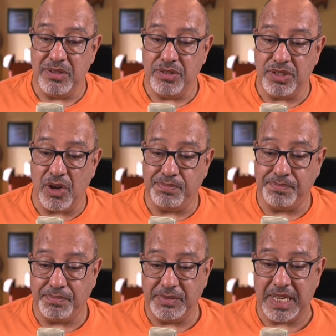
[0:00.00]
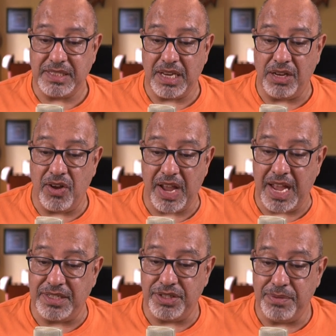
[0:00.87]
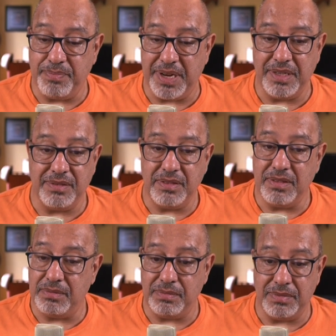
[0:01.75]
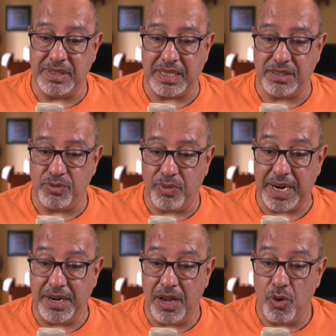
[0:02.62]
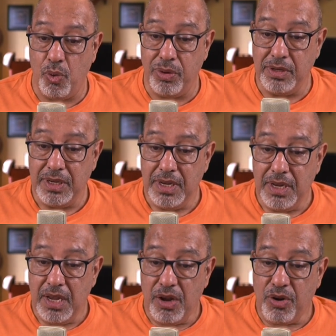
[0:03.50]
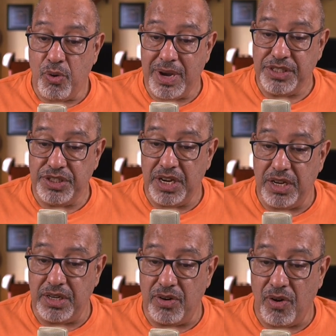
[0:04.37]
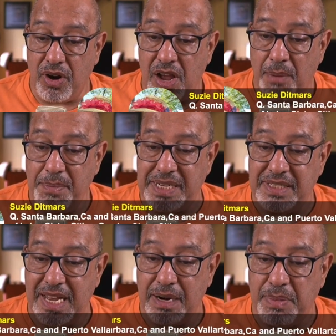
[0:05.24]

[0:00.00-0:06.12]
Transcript: So that's a long answer, but that's what I know. Question or comment. Santa